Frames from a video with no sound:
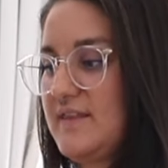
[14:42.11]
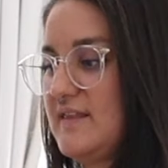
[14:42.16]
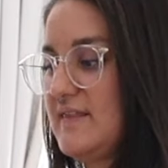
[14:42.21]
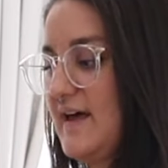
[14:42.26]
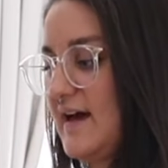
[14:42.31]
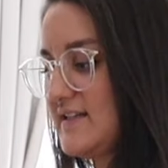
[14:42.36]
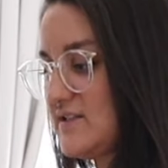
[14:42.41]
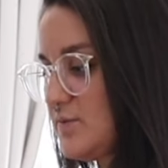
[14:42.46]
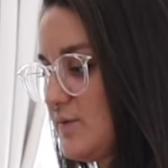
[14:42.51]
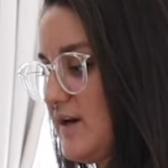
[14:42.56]
And
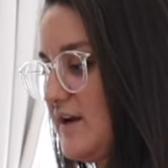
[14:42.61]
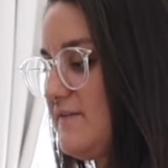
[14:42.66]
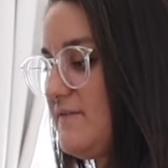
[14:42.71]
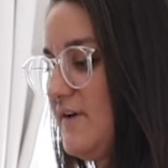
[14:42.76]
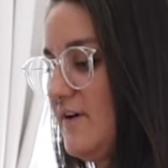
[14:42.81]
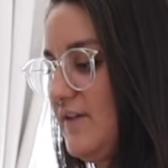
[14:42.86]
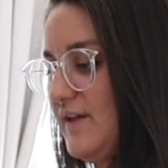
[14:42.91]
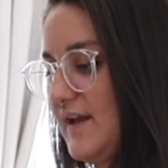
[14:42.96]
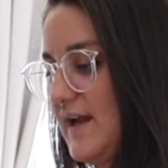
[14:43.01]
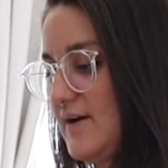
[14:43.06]
that's what I
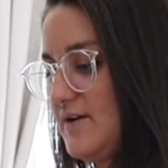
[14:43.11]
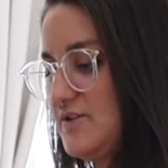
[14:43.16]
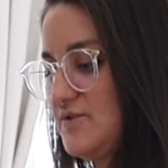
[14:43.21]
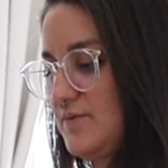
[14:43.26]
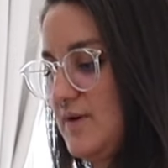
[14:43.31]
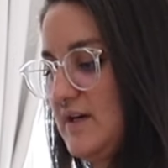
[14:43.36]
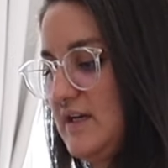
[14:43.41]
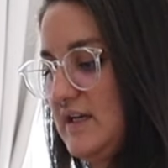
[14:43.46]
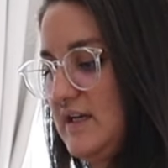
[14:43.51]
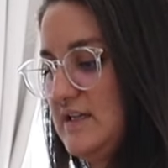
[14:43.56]
felt like I was
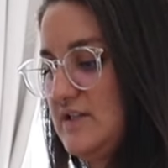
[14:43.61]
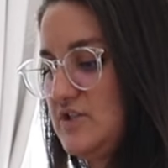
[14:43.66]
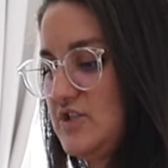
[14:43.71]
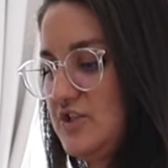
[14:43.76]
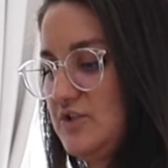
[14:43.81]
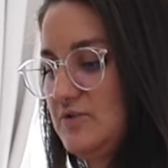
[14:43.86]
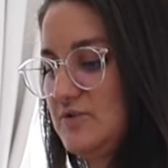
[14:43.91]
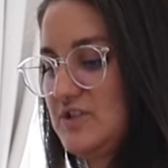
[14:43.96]
running into.